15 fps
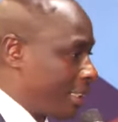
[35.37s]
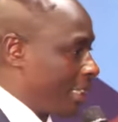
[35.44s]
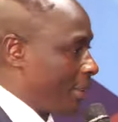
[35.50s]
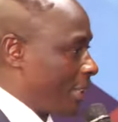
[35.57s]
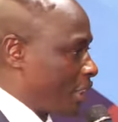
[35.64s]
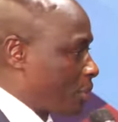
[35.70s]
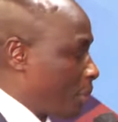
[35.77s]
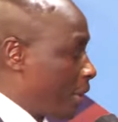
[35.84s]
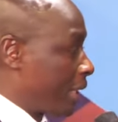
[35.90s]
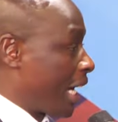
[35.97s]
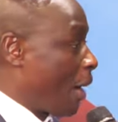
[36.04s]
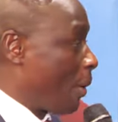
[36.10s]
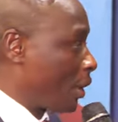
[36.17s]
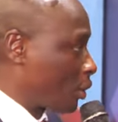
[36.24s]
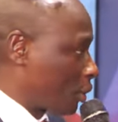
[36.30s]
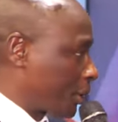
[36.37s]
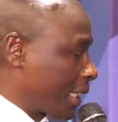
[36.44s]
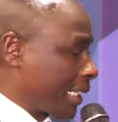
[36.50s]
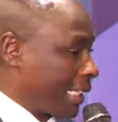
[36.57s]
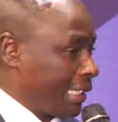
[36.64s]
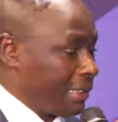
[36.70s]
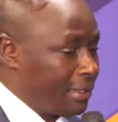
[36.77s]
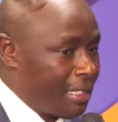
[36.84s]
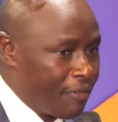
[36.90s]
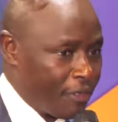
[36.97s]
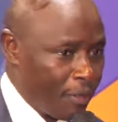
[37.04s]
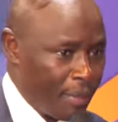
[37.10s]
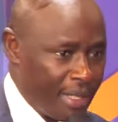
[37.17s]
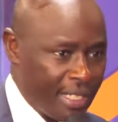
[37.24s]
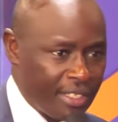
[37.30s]
And this morning I want to take a
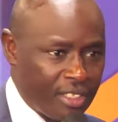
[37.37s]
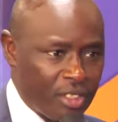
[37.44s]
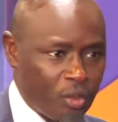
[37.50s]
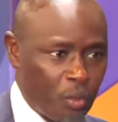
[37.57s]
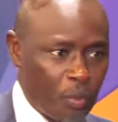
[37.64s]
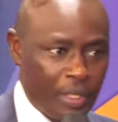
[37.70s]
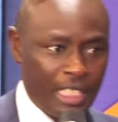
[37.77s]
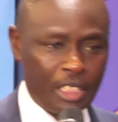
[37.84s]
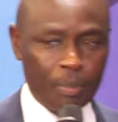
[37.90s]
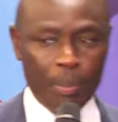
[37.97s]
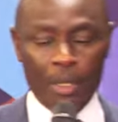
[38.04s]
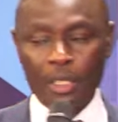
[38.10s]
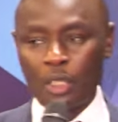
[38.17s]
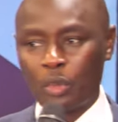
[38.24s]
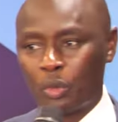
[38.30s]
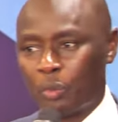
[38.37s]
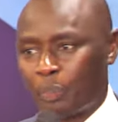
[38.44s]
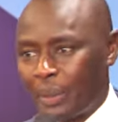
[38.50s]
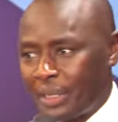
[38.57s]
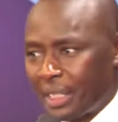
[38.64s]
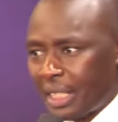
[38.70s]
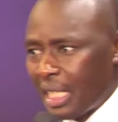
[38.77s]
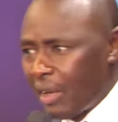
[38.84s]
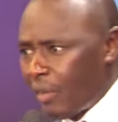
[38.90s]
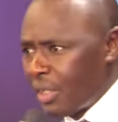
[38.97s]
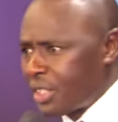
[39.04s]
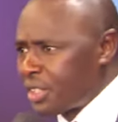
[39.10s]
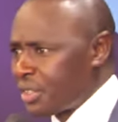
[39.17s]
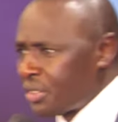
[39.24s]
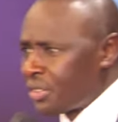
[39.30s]
few minutes to respond to particular
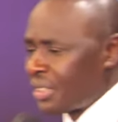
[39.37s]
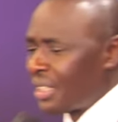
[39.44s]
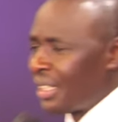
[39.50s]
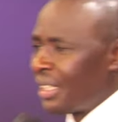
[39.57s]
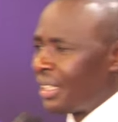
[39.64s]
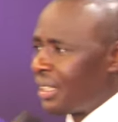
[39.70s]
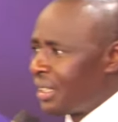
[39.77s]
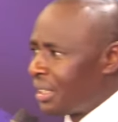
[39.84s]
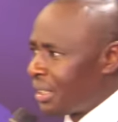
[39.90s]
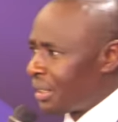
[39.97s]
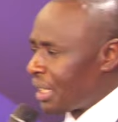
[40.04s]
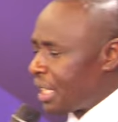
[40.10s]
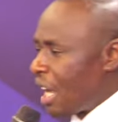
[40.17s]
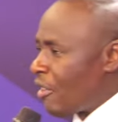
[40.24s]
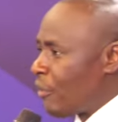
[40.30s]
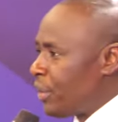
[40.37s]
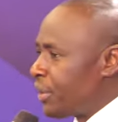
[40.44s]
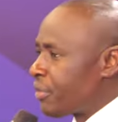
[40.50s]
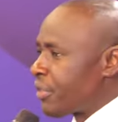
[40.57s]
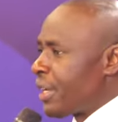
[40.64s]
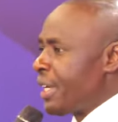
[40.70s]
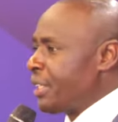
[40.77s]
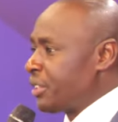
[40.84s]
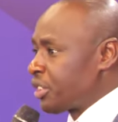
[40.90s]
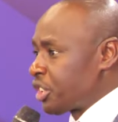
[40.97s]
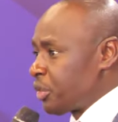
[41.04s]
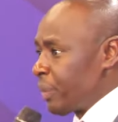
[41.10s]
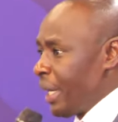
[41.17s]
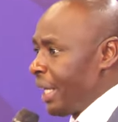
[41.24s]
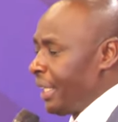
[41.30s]
questions that have been
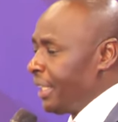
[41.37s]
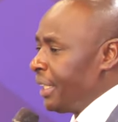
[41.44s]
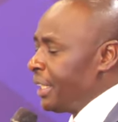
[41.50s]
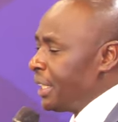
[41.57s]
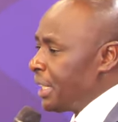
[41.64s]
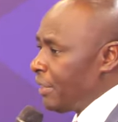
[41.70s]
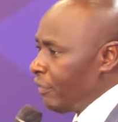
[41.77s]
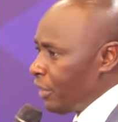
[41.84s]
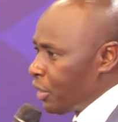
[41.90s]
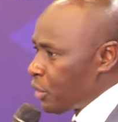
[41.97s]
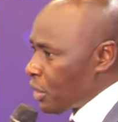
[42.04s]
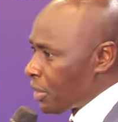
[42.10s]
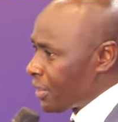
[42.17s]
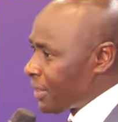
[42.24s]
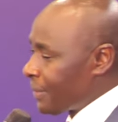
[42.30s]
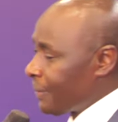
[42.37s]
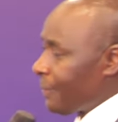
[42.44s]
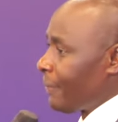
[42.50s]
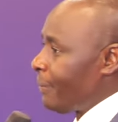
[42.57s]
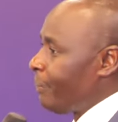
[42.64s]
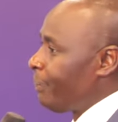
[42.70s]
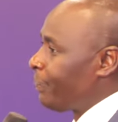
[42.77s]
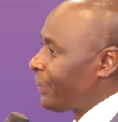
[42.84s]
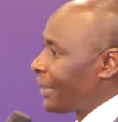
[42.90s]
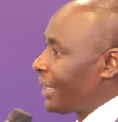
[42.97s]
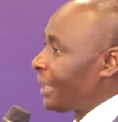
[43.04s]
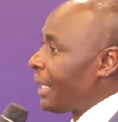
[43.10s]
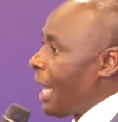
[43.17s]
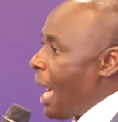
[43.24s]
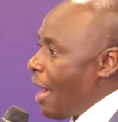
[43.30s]
raised by individuals
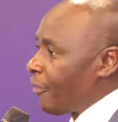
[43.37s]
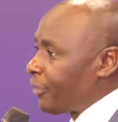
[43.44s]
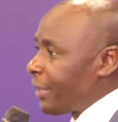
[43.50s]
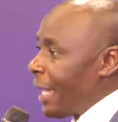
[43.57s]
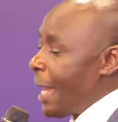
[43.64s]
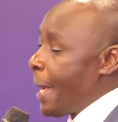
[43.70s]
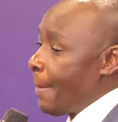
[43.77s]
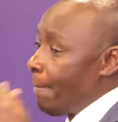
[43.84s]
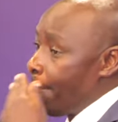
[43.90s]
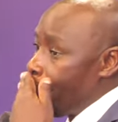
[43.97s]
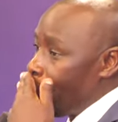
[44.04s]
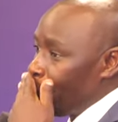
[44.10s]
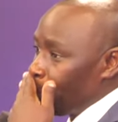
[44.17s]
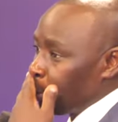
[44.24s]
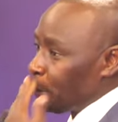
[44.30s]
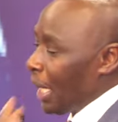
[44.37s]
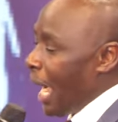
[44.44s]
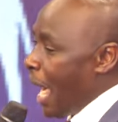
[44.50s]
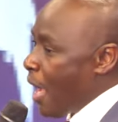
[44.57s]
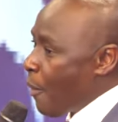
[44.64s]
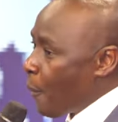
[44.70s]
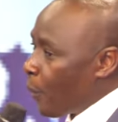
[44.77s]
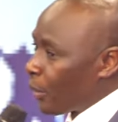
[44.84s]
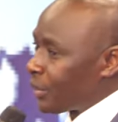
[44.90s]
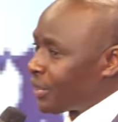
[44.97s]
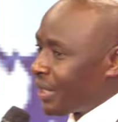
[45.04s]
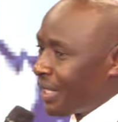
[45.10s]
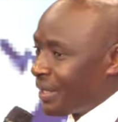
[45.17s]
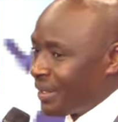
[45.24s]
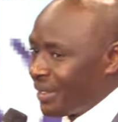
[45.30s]
after I
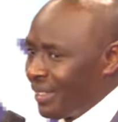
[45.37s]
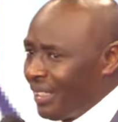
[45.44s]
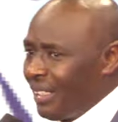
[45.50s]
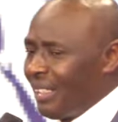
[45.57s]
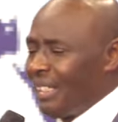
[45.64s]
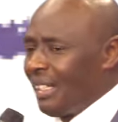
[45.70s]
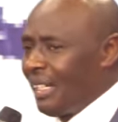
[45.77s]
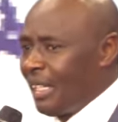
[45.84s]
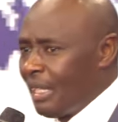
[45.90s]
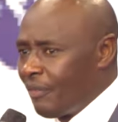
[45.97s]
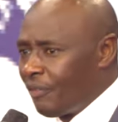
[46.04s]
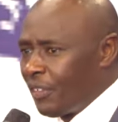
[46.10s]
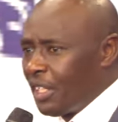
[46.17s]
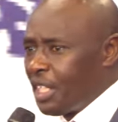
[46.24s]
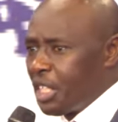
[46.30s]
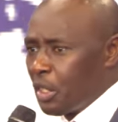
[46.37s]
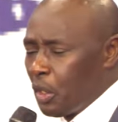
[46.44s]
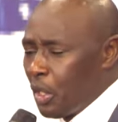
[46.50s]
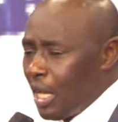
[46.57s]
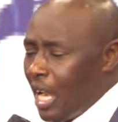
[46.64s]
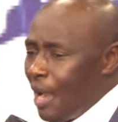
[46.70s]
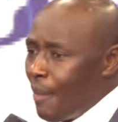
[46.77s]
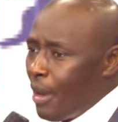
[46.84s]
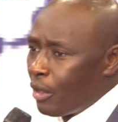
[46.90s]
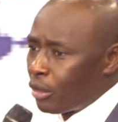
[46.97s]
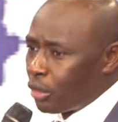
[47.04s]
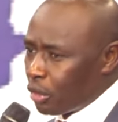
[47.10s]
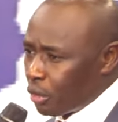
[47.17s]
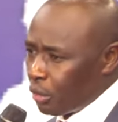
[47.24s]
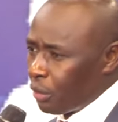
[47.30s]
posted a video
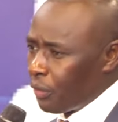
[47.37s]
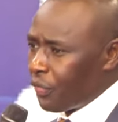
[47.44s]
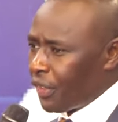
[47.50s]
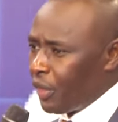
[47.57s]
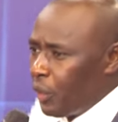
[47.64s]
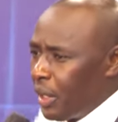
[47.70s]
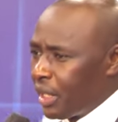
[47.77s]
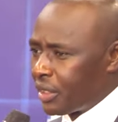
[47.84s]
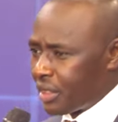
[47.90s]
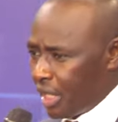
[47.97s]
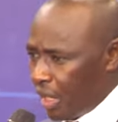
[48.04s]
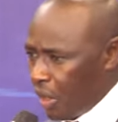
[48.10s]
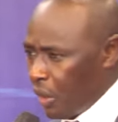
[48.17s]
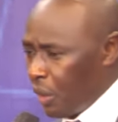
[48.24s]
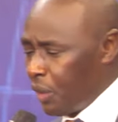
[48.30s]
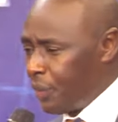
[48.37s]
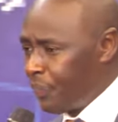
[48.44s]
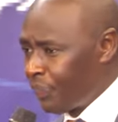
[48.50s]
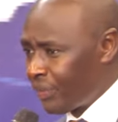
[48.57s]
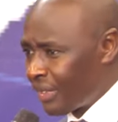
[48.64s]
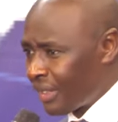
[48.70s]
about 2-3 weeks ago